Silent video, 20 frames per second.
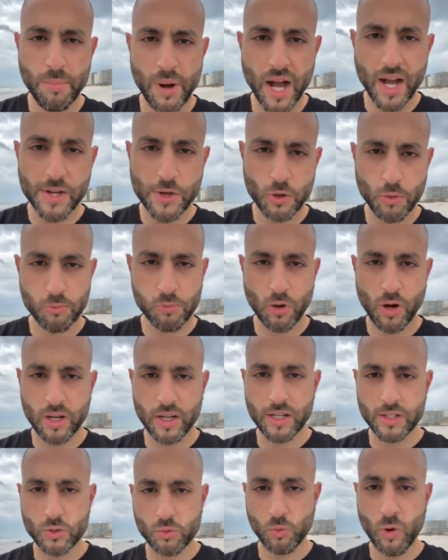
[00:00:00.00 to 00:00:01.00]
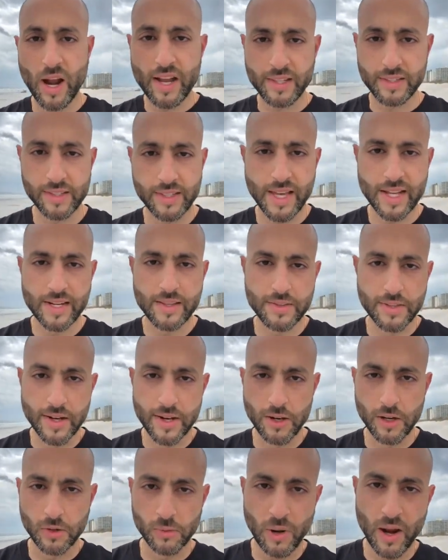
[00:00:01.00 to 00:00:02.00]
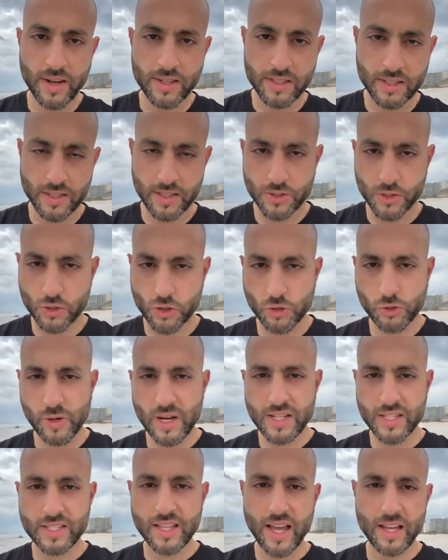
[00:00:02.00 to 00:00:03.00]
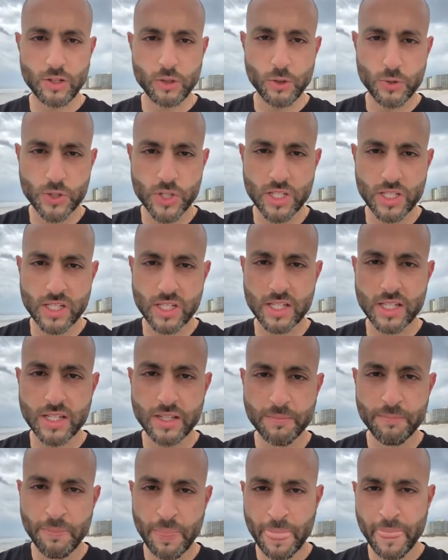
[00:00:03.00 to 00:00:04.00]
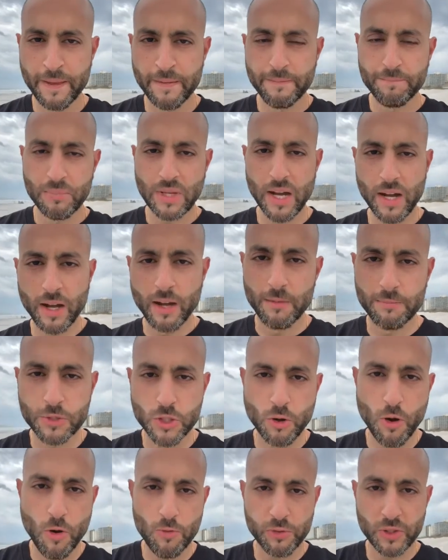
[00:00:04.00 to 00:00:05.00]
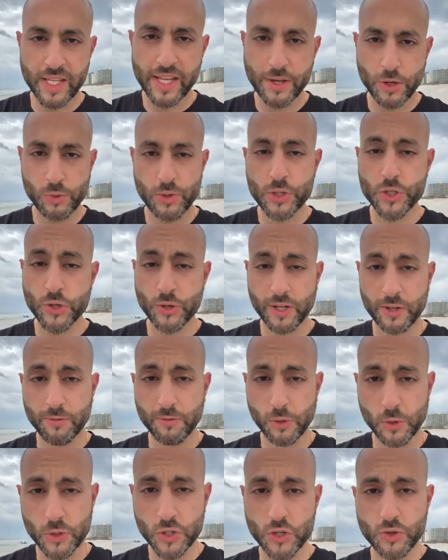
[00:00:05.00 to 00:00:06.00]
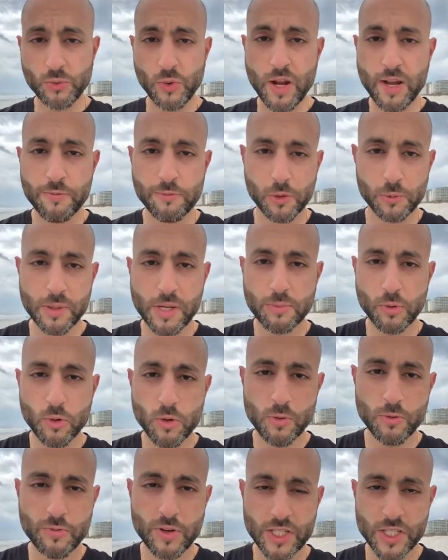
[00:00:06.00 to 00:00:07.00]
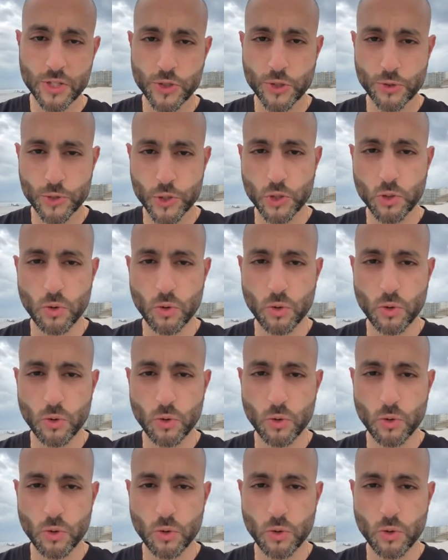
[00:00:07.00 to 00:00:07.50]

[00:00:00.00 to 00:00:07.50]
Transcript: buy your product right then and there, right? It just creates that urgency to hopefully increase your conversion rate for people who visit your